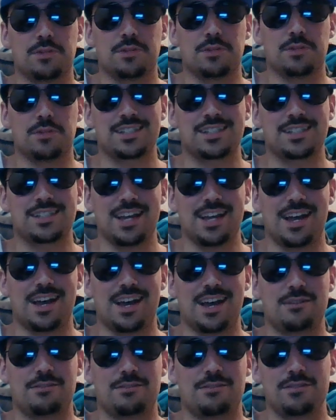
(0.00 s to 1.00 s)
She doesn't
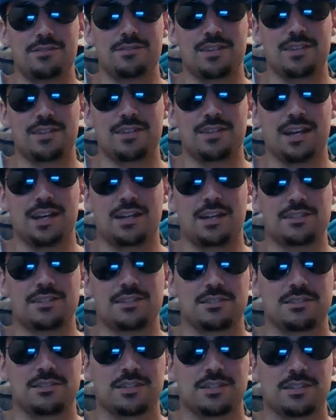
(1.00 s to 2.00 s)
have heavy
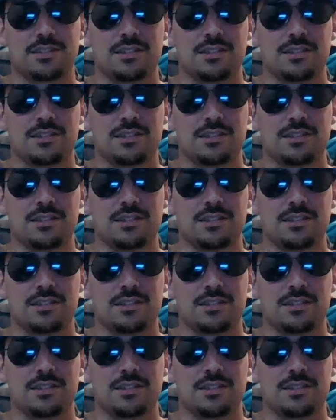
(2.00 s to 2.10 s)
hands,